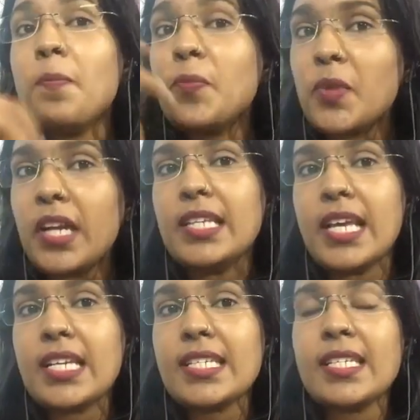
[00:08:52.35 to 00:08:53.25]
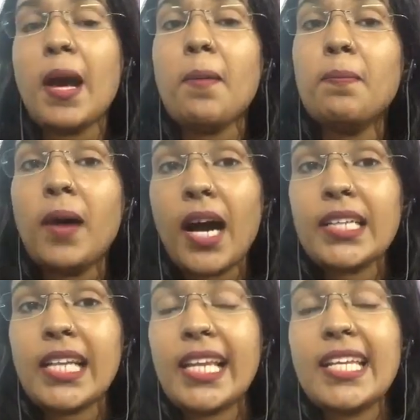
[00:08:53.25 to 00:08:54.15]
predicts
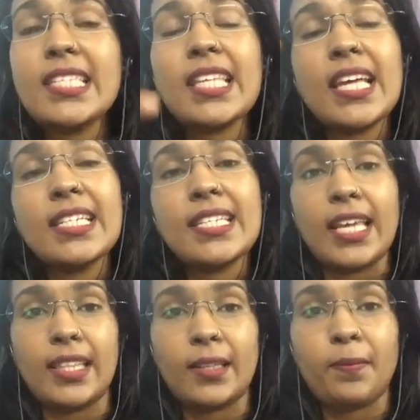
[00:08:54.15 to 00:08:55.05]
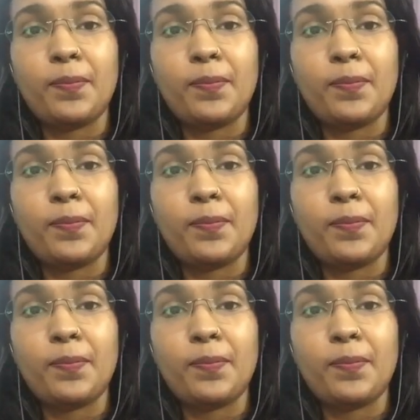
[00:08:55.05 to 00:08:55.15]
Bartley's death.